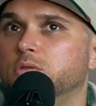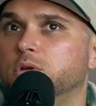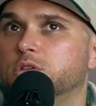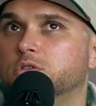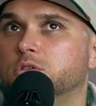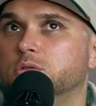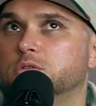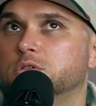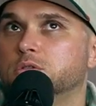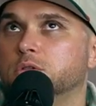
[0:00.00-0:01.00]

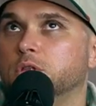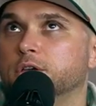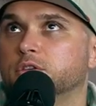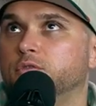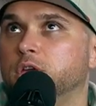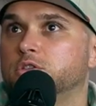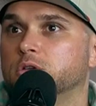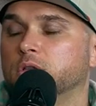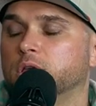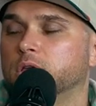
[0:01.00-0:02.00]
introduce laws of
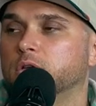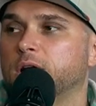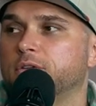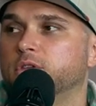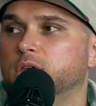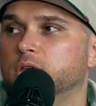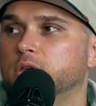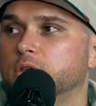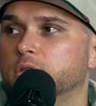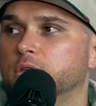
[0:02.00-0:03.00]
nature like gravity.
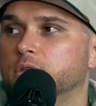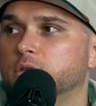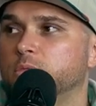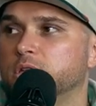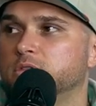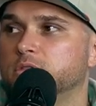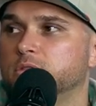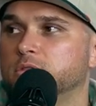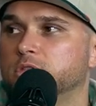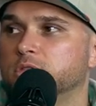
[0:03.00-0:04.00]
I mean, it's
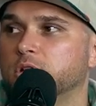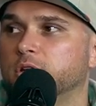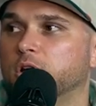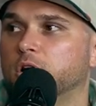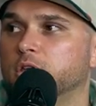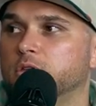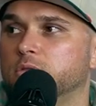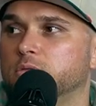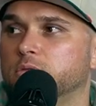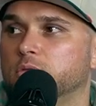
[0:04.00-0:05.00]
hard to
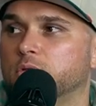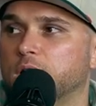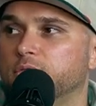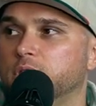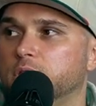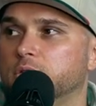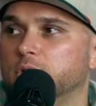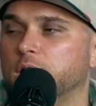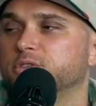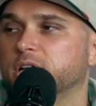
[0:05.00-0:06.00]
argue gravity,
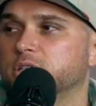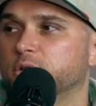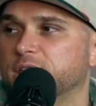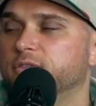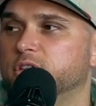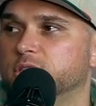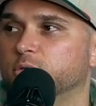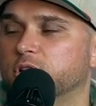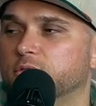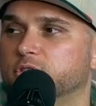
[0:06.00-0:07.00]
right? I was having a
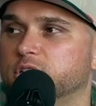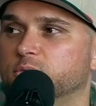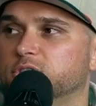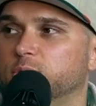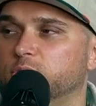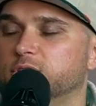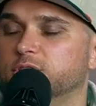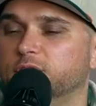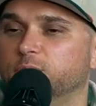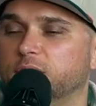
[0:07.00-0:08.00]
similar conversation with someone
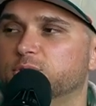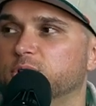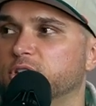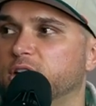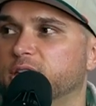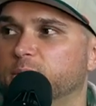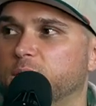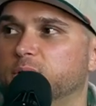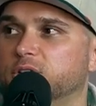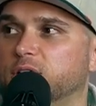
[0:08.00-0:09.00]
recently, and that's what we were talking
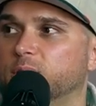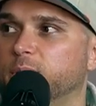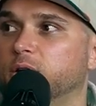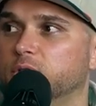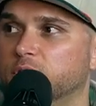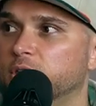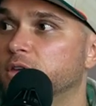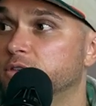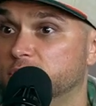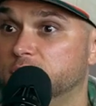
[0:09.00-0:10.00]
about. We were talking about
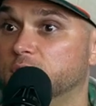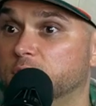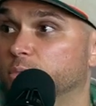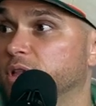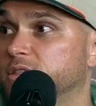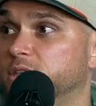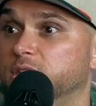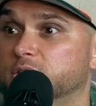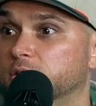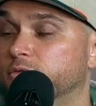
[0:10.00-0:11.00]
just the
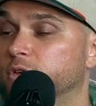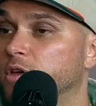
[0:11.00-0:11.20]
complexities of,